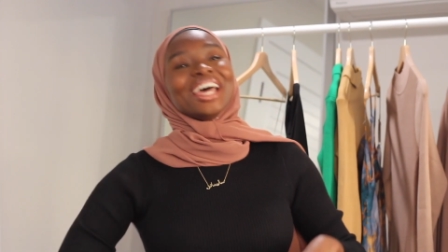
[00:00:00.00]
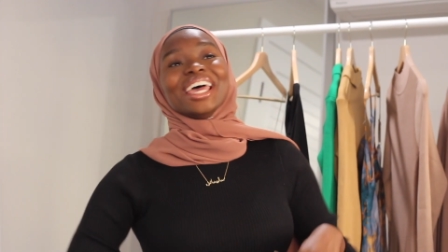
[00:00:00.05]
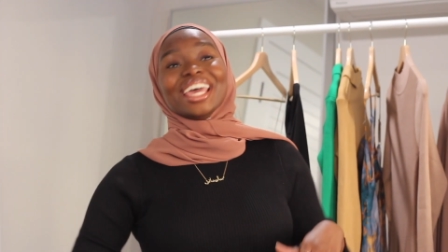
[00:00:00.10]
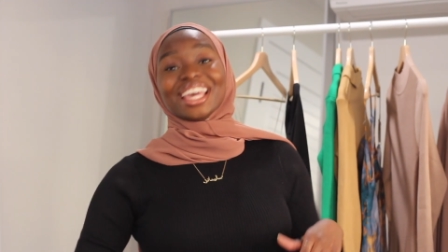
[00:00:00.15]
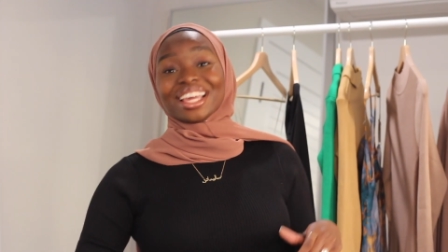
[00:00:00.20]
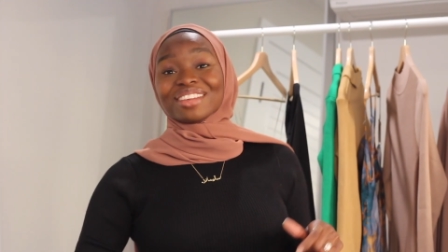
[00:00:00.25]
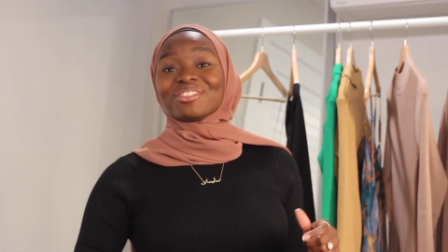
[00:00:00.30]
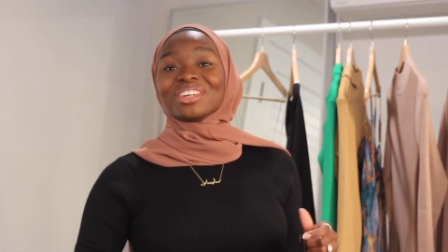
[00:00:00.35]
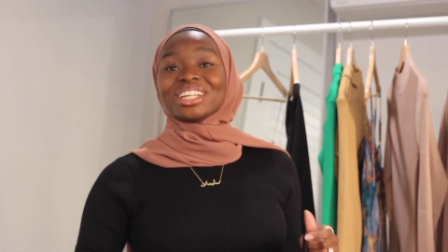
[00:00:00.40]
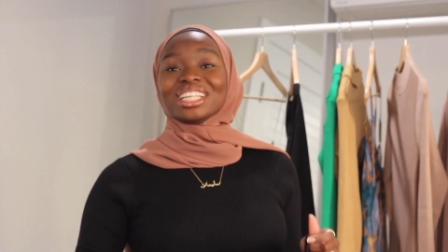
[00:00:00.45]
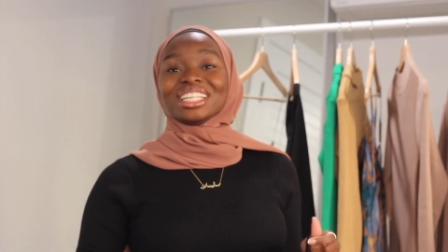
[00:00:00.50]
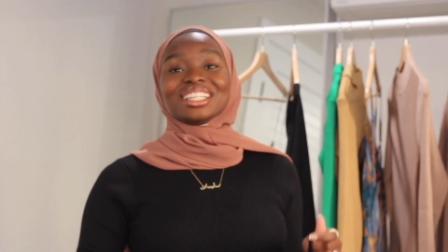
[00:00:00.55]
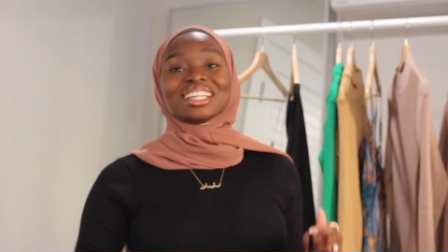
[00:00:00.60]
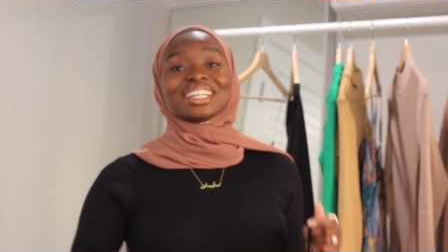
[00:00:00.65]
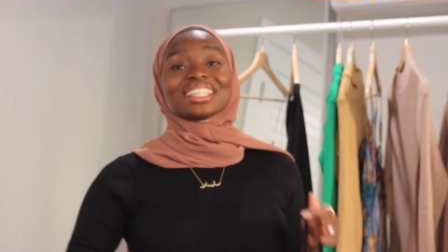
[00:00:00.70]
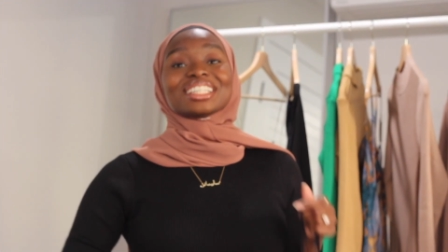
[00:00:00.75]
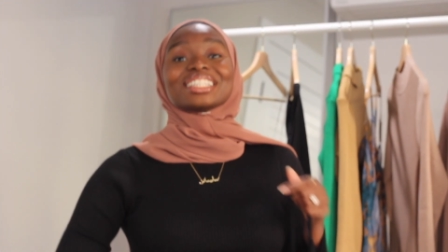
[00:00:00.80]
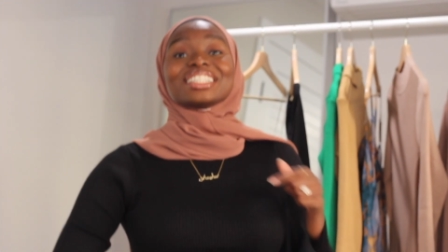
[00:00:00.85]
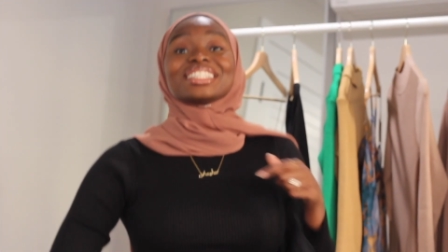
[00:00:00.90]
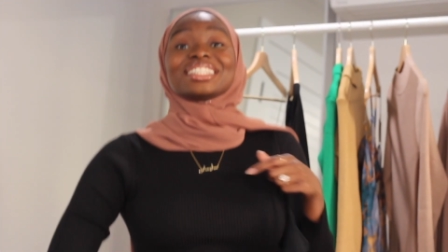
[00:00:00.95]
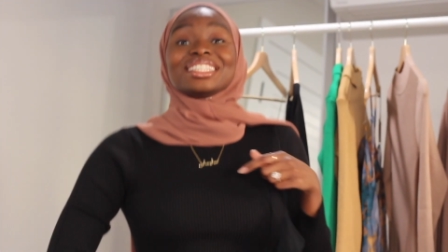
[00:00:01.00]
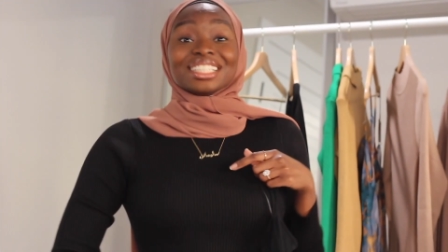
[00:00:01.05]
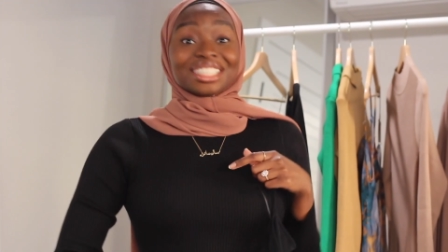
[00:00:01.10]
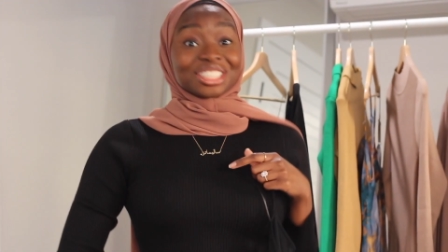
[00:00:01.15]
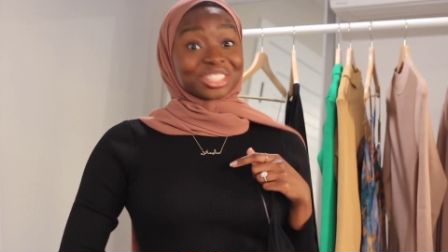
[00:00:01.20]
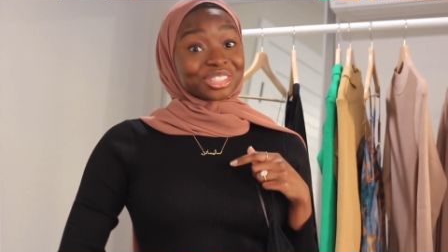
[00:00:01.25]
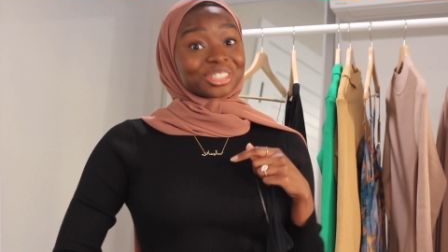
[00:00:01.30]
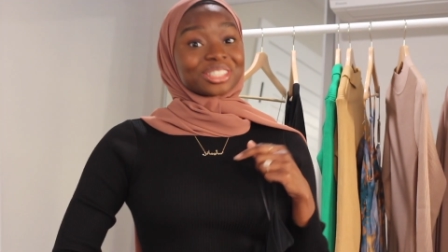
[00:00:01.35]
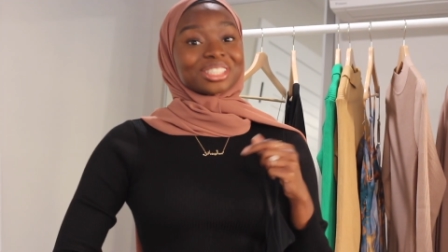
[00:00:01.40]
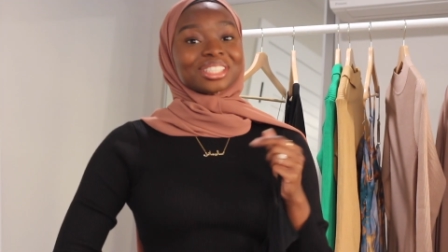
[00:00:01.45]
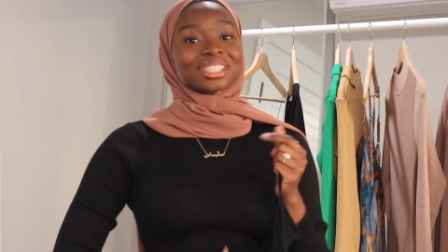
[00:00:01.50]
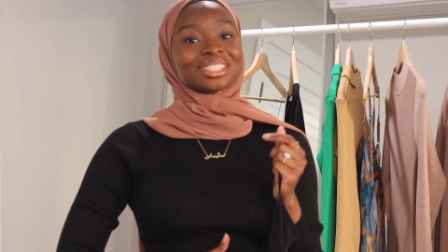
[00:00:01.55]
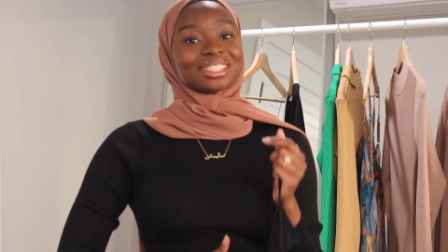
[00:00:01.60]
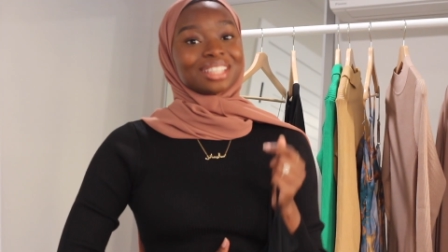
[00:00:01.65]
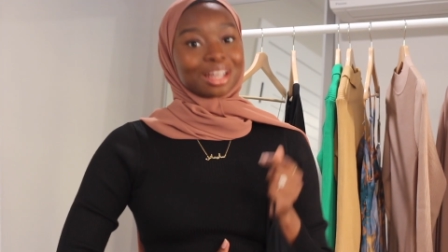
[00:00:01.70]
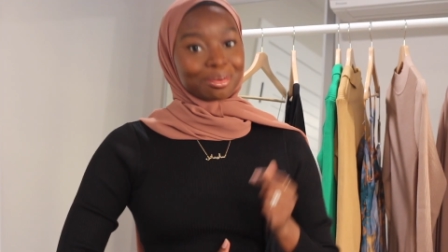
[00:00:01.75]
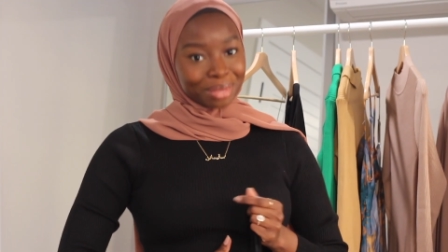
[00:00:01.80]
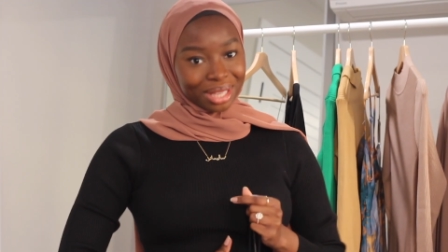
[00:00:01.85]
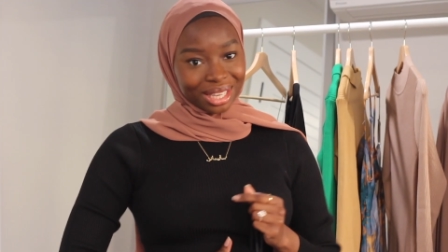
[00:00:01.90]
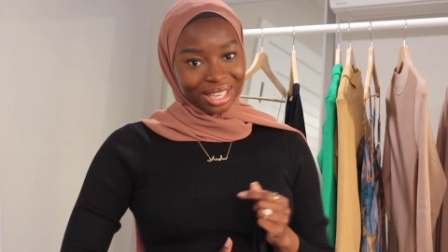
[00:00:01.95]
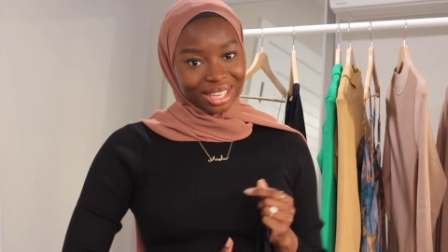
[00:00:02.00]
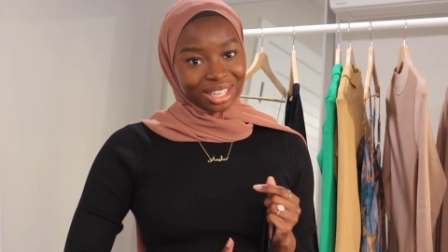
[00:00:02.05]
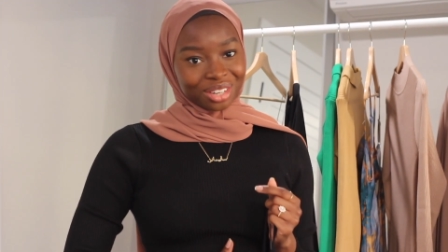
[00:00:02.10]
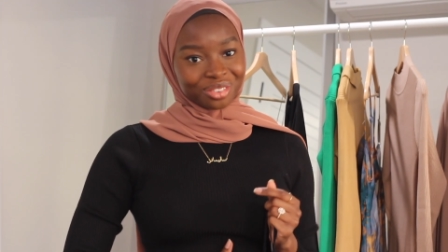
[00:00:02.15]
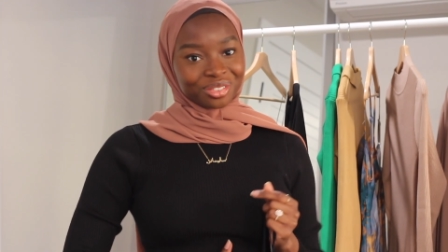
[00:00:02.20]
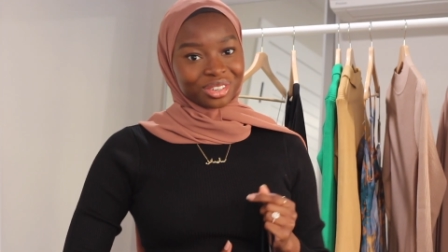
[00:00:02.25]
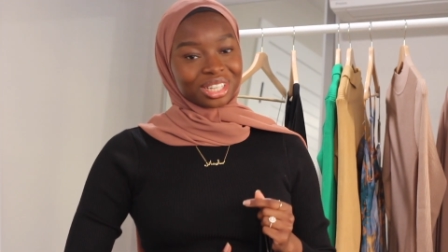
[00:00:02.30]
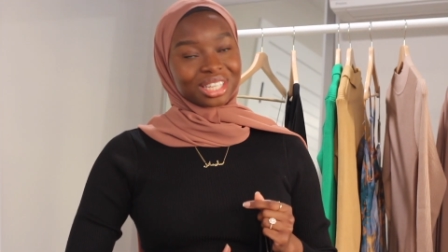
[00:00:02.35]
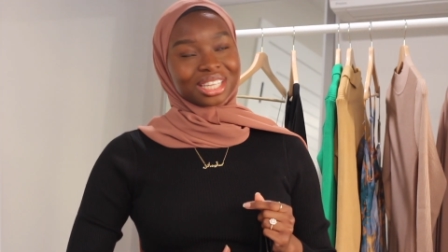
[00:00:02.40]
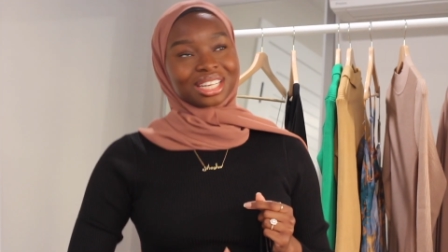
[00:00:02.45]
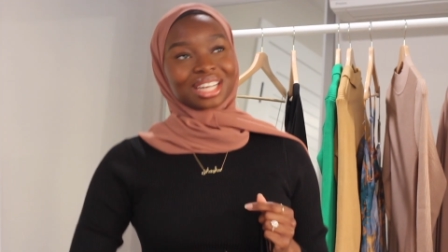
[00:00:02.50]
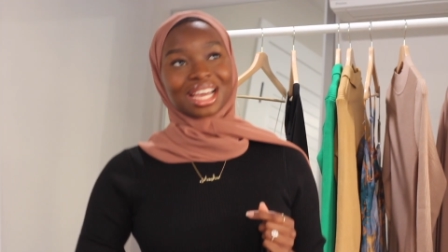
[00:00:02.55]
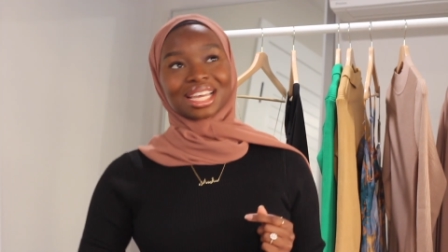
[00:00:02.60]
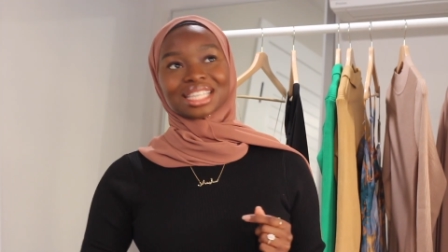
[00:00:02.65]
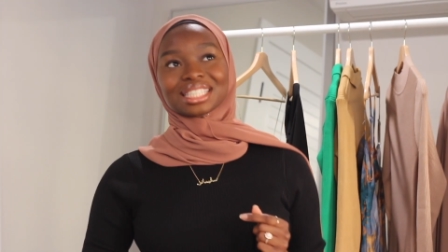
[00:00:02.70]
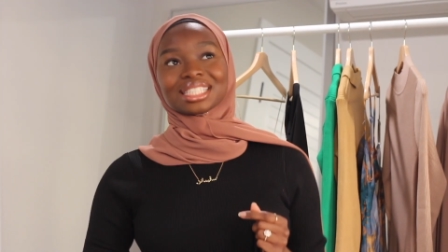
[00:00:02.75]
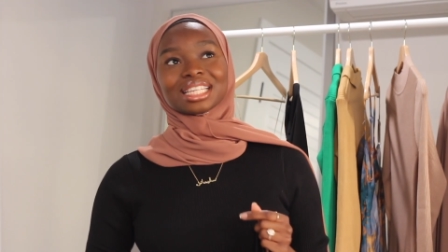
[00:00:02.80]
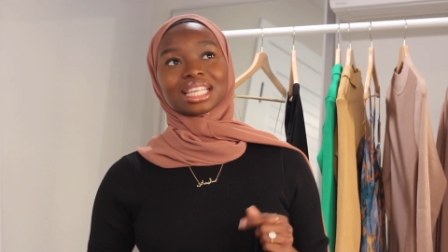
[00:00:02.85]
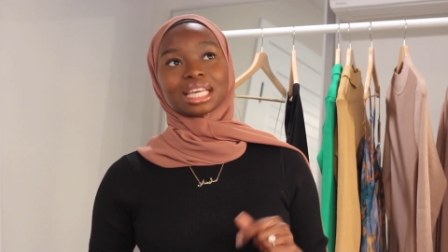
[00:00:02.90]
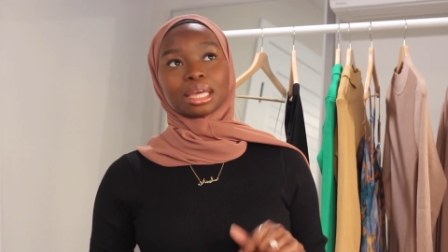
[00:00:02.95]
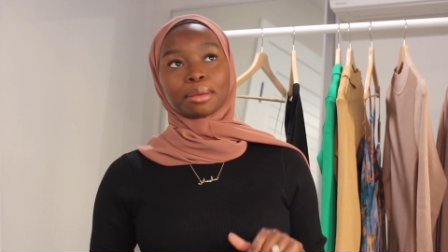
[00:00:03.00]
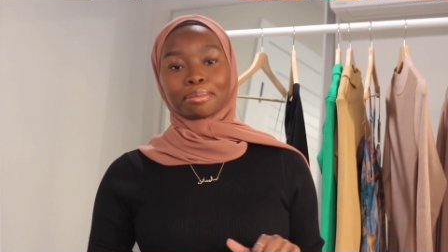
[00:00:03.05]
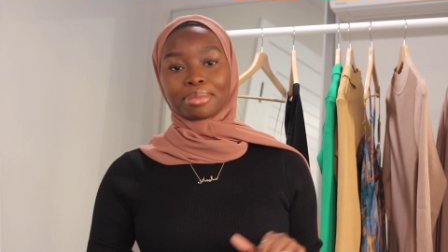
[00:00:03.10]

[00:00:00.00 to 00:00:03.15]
it really does cinch your stomach in really nicely.